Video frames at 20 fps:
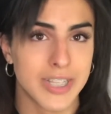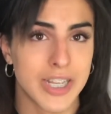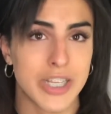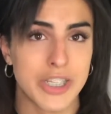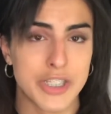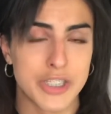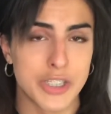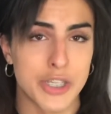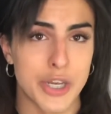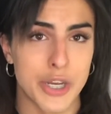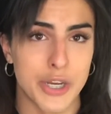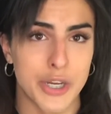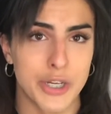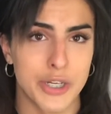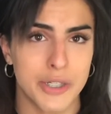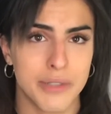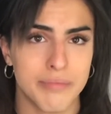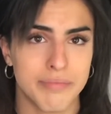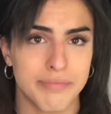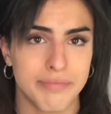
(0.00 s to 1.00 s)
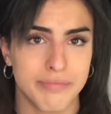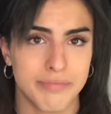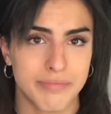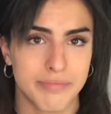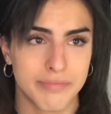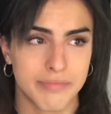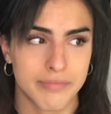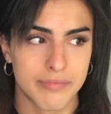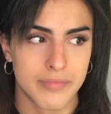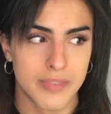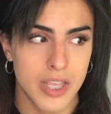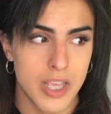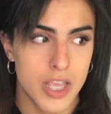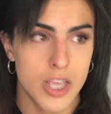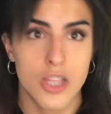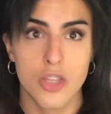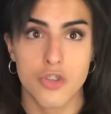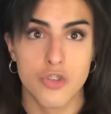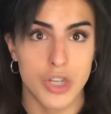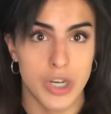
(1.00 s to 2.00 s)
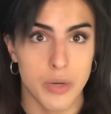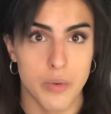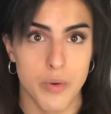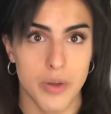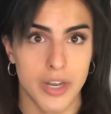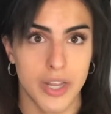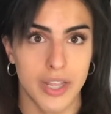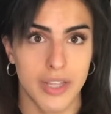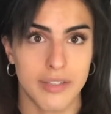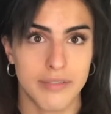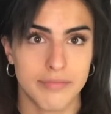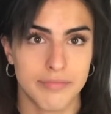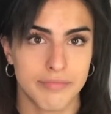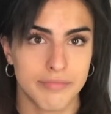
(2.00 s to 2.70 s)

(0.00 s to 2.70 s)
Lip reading: So, trigger warning.